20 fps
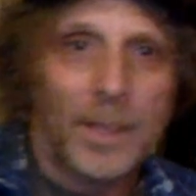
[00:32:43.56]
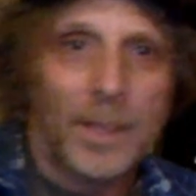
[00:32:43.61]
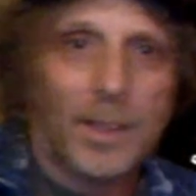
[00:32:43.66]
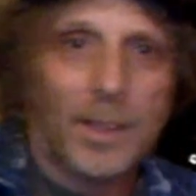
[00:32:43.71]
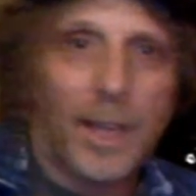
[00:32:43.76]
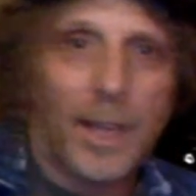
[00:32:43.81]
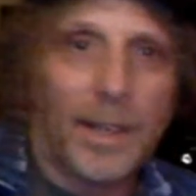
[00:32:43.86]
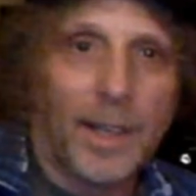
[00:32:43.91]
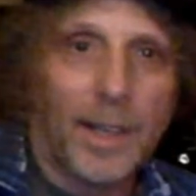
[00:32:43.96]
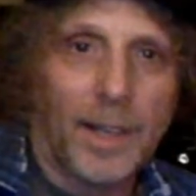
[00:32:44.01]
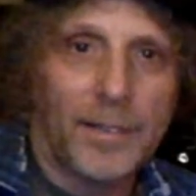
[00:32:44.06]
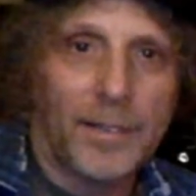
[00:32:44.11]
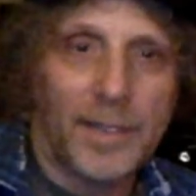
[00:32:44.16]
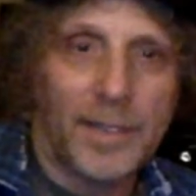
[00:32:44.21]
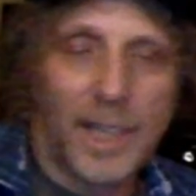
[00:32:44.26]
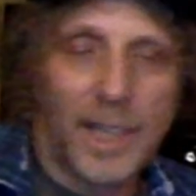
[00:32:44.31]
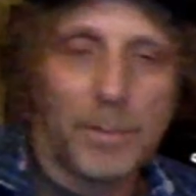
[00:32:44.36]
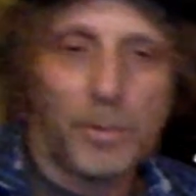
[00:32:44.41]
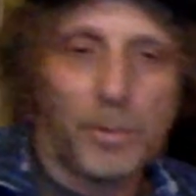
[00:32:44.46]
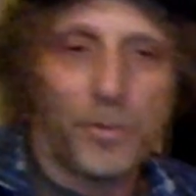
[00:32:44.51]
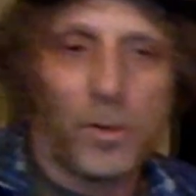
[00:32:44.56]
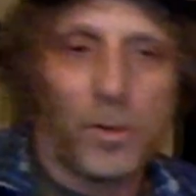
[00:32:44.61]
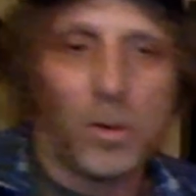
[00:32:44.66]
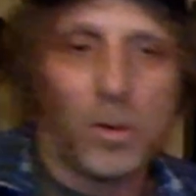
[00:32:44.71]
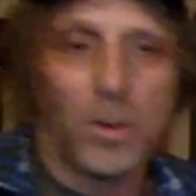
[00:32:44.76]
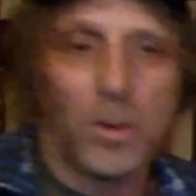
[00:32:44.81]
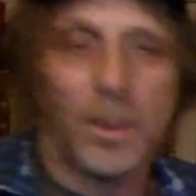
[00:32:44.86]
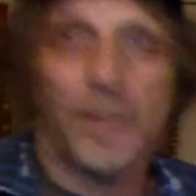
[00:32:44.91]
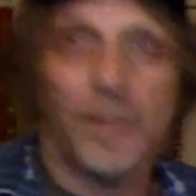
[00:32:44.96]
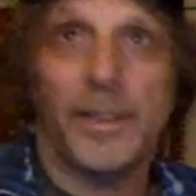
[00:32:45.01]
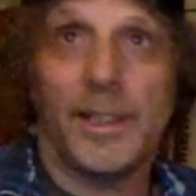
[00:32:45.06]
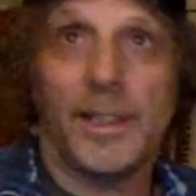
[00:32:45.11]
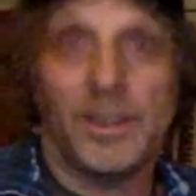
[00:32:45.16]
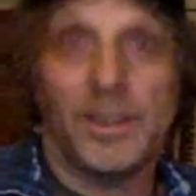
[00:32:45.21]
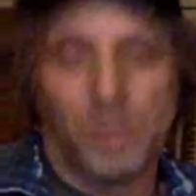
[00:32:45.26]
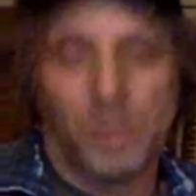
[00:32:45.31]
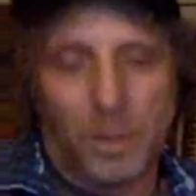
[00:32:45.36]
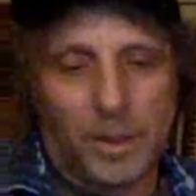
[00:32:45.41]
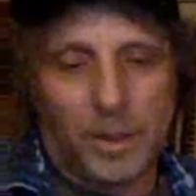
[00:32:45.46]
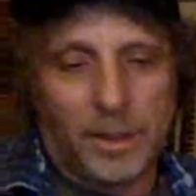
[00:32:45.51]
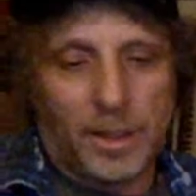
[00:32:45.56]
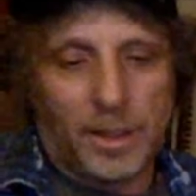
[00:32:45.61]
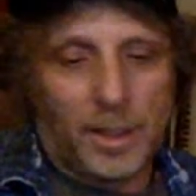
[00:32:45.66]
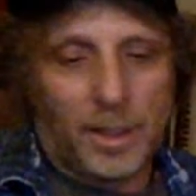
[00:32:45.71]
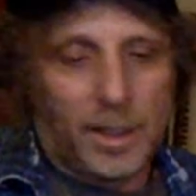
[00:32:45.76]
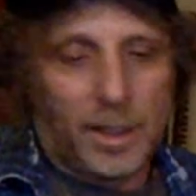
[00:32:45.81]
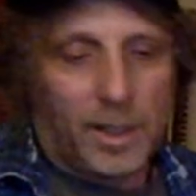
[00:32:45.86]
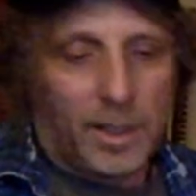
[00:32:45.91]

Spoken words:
like I've said before, and this one